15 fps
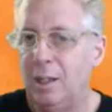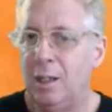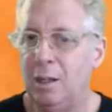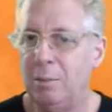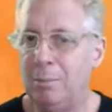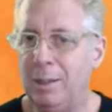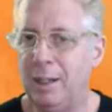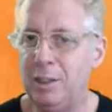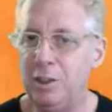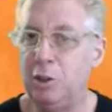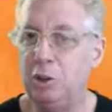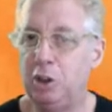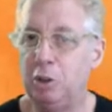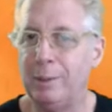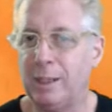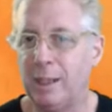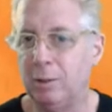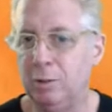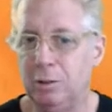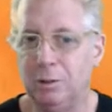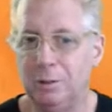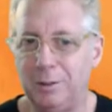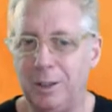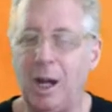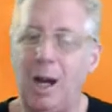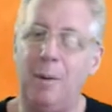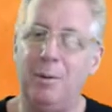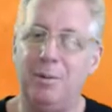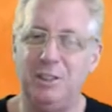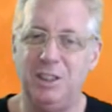YouTube account. No,
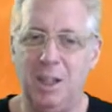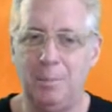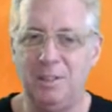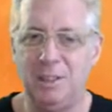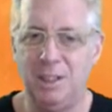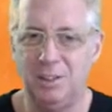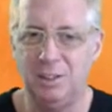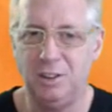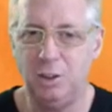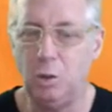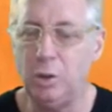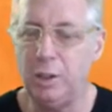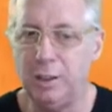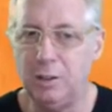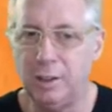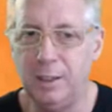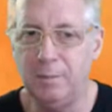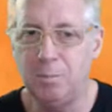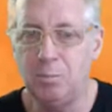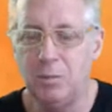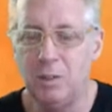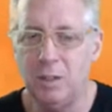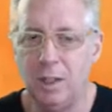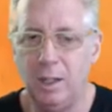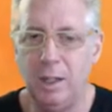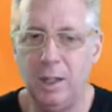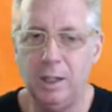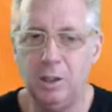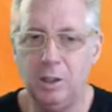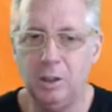I'm just joking. Okay,
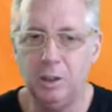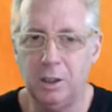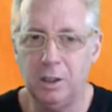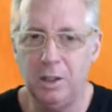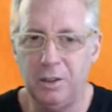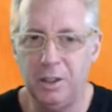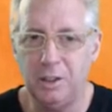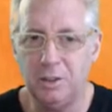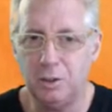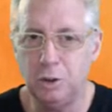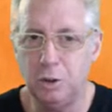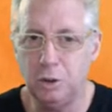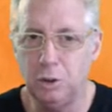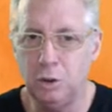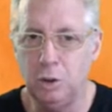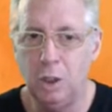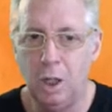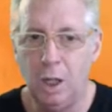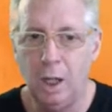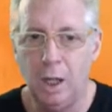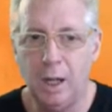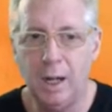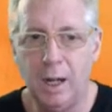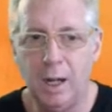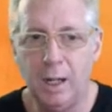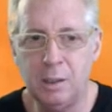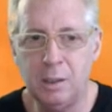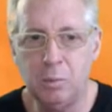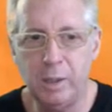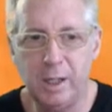I got other things to do,
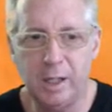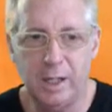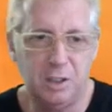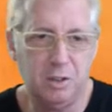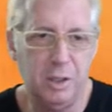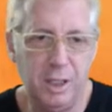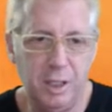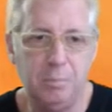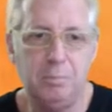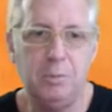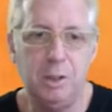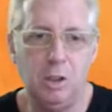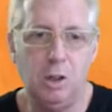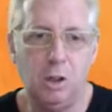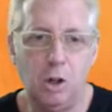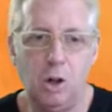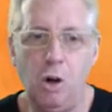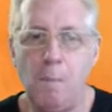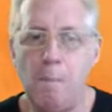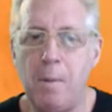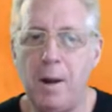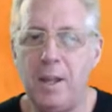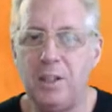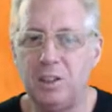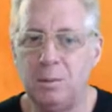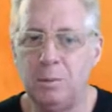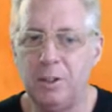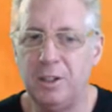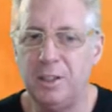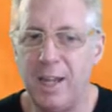and we can actually go and play
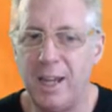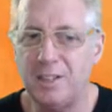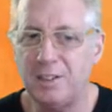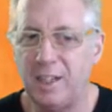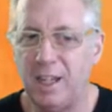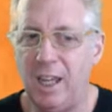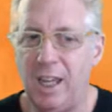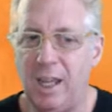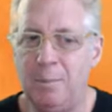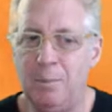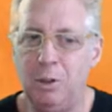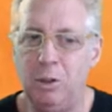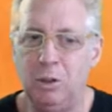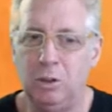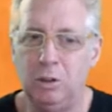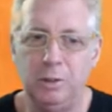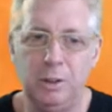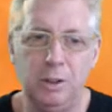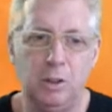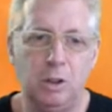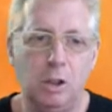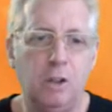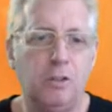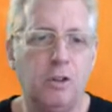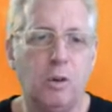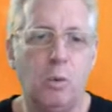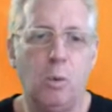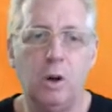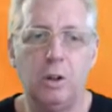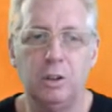some other nice game, or go for a
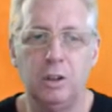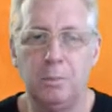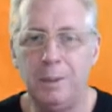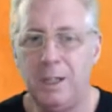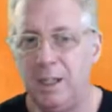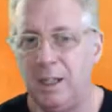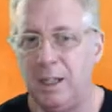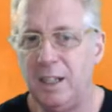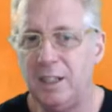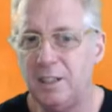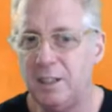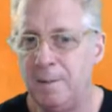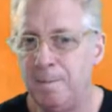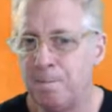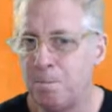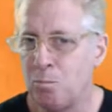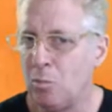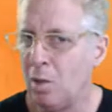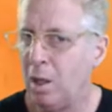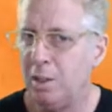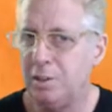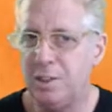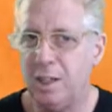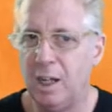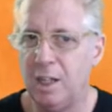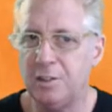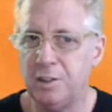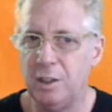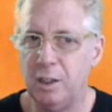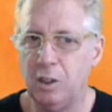walk on the beach,
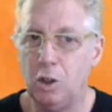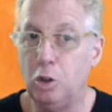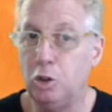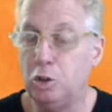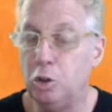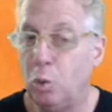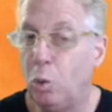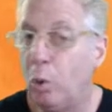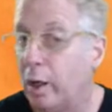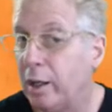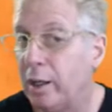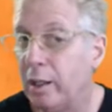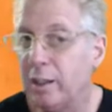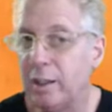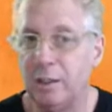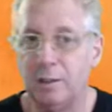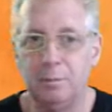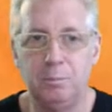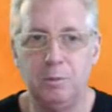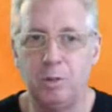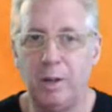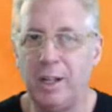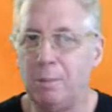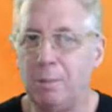just go to work, ride a